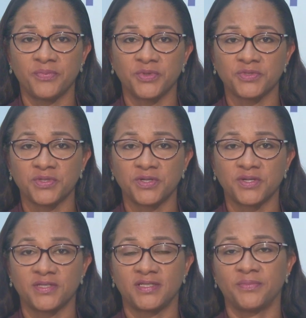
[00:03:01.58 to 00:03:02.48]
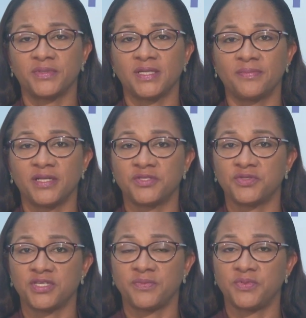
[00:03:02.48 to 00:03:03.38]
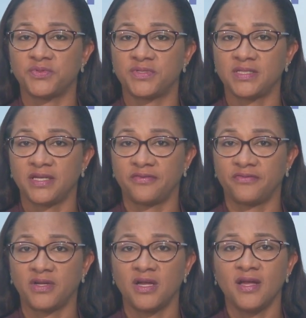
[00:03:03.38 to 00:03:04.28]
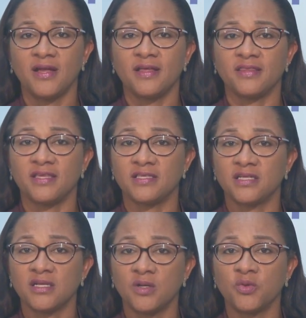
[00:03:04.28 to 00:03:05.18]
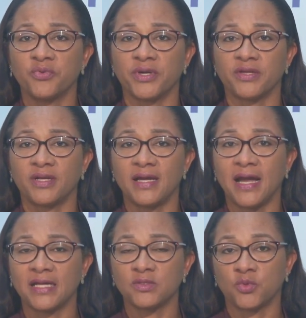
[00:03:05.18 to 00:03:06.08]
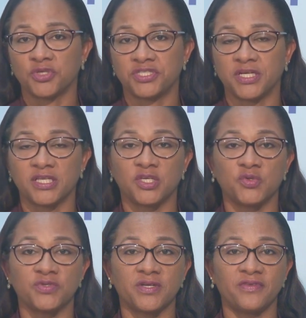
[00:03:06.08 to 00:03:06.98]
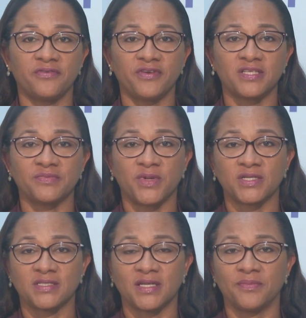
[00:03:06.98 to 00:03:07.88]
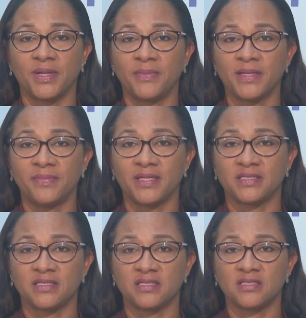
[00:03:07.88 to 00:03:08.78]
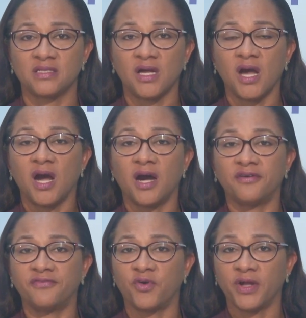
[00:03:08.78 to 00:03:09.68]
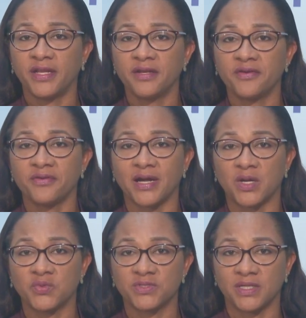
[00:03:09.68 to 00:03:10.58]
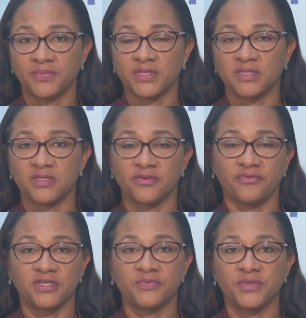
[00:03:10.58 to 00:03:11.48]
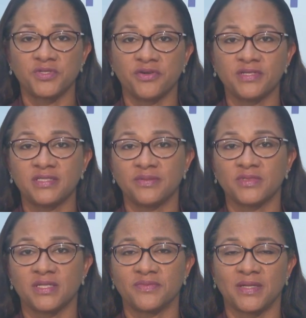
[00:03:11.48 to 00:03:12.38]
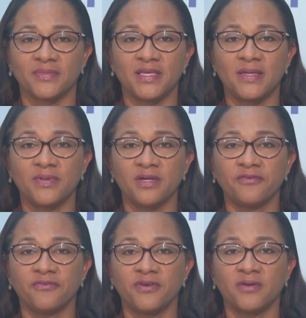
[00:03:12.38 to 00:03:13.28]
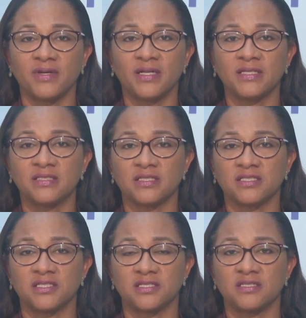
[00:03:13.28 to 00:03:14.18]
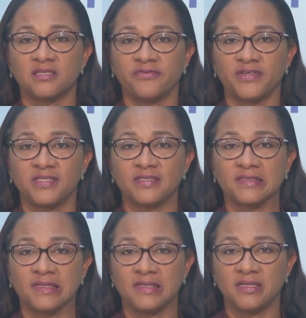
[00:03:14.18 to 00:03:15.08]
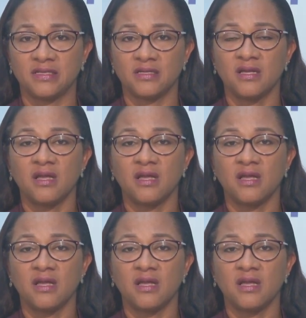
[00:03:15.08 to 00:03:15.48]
the protocols that are put in place to keep you safe. These include regular hand washing, the use of the face mask in public places, avoiding crowds and persons with respiratory symptoms, and keeping frequently touched surfaces clean.